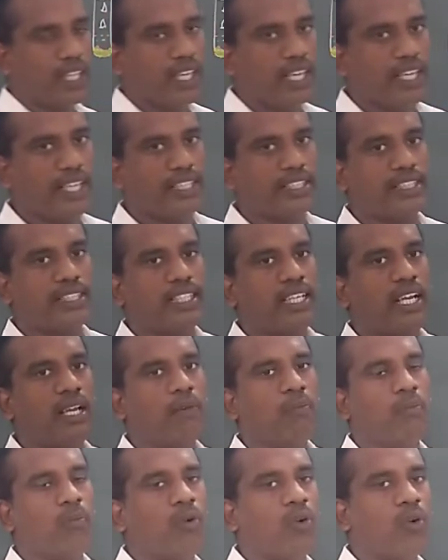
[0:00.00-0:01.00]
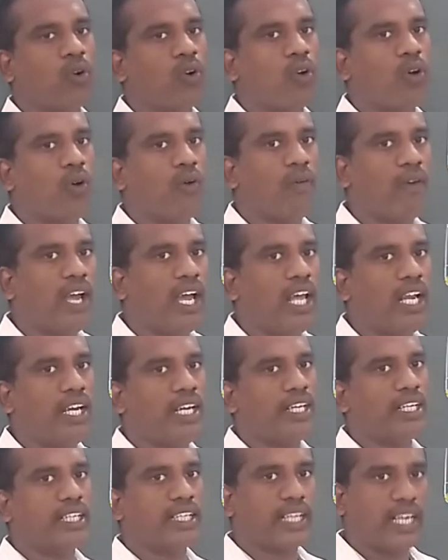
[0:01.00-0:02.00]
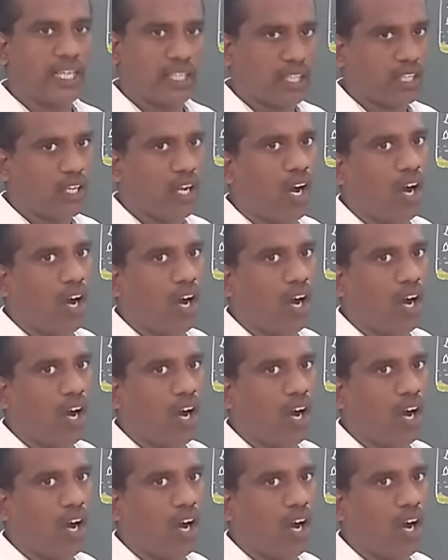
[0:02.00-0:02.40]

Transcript: It's a monovalent cation.